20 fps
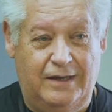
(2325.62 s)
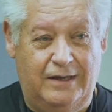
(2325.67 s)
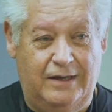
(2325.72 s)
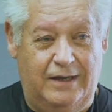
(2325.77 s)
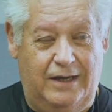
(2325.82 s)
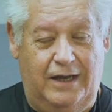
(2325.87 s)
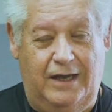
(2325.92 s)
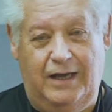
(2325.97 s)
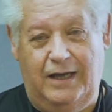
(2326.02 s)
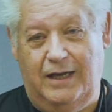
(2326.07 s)

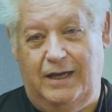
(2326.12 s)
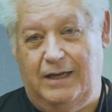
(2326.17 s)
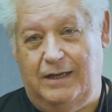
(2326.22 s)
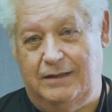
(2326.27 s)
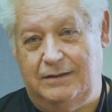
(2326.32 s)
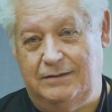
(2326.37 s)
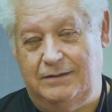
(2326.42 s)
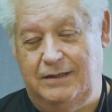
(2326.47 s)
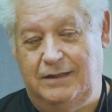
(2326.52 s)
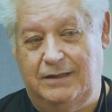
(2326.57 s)

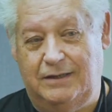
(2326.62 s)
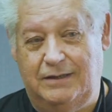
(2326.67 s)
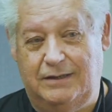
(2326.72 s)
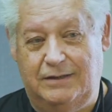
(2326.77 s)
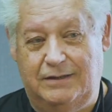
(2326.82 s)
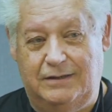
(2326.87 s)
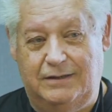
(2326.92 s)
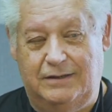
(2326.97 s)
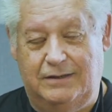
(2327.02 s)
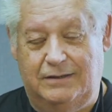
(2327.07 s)
And
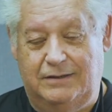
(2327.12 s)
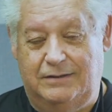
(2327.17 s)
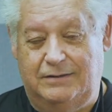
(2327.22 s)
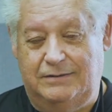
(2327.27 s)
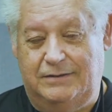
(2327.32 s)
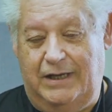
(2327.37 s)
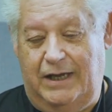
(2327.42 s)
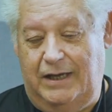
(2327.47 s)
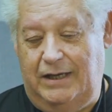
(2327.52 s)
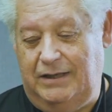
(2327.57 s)

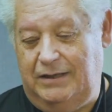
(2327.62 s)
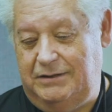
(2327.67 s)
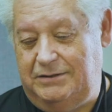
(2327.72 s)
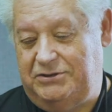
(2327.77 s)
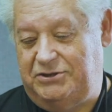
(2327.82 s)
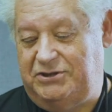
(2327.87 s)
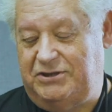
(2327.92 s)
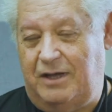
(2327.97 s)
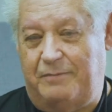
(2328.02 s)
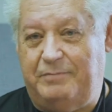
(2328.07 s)
they
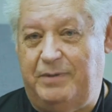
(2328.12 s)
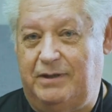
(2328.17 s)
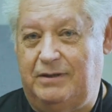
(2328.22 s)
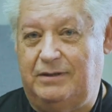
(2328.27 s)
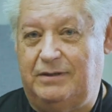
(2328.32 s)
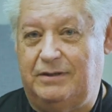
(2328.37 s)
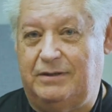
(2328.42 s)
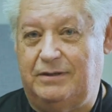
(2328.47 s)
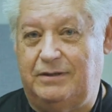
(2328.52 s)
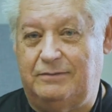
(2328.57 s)
step
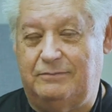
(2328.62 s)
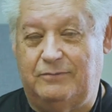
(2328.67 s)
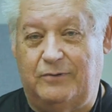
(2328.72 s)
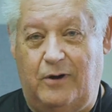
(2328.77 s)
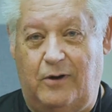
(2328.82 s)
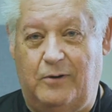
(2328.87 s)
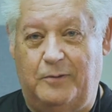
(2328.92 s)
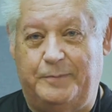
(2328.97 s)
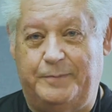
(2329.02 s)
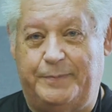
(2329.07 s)
into the
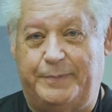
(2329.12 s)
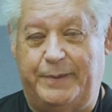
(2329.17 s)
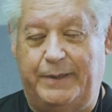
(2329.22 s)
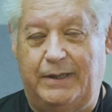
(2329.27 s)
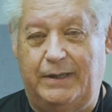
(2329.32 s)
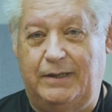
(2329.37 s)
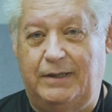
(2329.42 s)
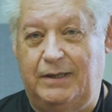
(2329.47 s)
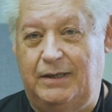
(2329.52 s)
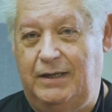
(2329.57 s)
rope
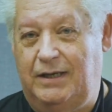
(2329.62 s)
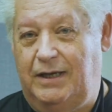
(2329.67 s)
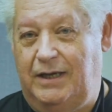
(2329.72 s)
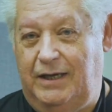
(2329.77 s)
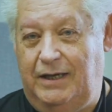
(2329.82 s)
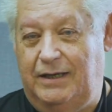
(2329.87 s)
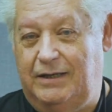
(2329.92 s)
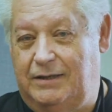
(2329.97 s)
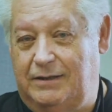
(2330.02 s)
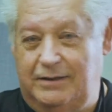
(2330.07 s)

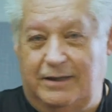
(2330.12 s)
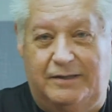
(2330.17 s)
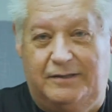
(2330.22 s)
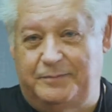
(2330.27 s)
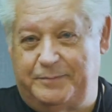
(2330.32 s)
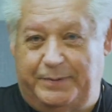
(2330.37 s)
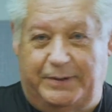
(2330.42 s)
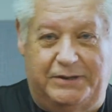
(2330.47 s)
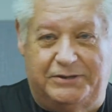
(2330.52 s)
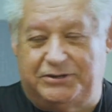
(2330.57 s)
and another
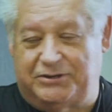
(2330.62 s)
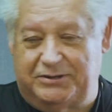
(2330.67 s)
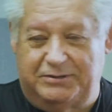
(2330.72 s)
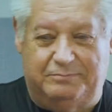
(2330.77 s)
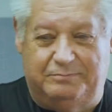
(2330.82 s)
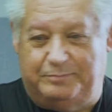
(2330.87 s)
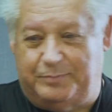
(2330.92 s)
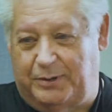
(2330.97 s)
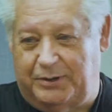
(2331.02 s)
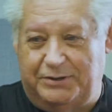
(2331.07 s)

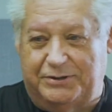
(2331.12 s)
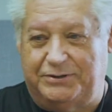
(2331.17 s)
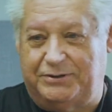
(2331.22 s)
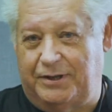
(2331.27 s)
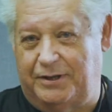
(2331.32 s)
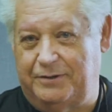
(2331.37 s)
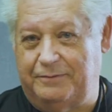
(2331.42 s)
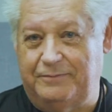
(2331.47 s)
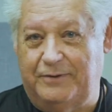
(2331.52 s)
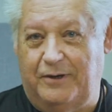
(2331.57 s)
person pulls
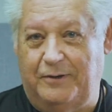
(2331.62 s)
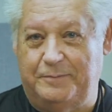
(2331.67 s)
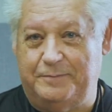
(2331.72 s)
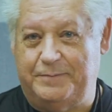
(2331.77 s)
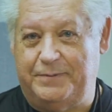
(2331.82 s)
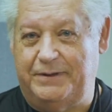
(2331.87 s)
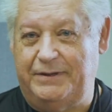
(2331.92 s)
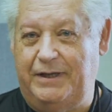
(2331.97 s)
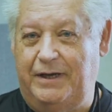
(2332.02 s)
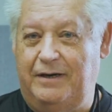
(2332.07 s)
on the
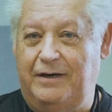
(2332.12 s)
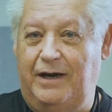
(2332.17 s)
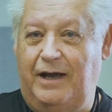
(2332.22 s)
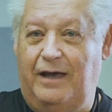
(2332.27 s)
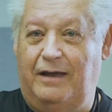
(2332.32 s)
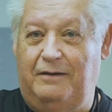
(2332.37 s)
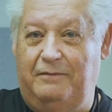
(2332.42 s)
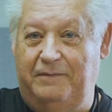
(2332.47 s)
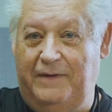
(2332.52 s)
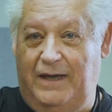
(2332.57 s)
rope and they're
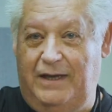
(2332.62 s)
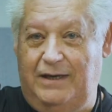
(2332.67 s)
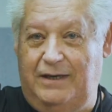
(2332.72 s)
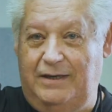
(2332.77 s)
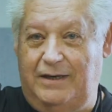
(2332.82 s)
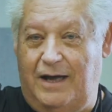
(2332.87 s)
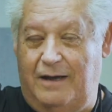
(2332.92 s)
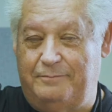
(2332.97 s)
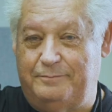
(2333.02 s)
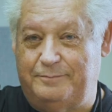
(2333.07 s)

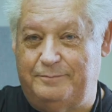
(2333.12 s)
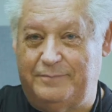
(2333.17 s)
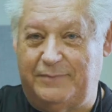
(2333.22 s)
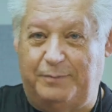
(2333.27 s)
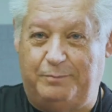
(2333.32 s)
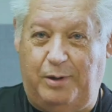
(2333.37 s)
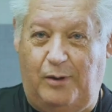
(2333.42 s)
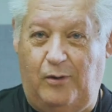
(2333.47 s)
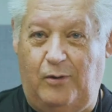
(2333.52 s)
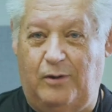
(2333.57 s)
elevated up the
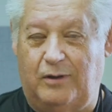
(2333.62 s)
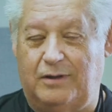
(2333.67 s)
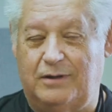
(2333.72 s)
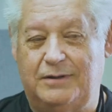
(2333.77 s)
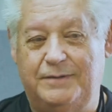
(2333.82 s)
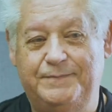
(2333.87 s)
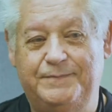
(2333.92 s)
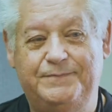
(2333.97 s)
pole.